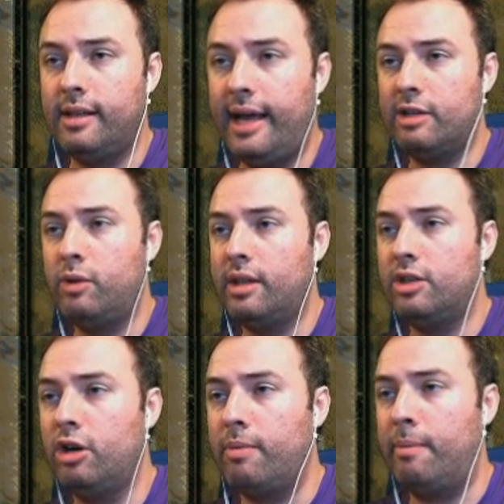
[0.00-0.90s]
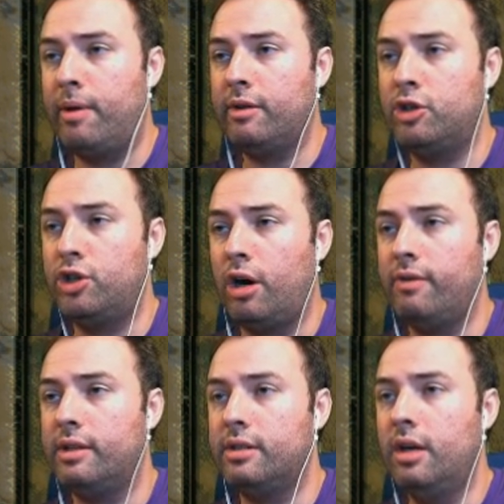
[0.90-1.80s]
Last week they took my brother
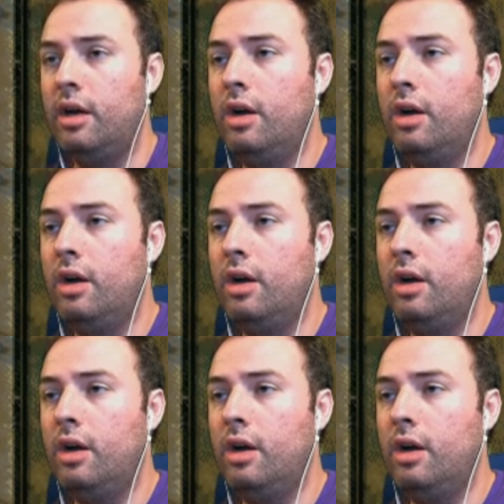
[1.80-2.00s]
Jarvis.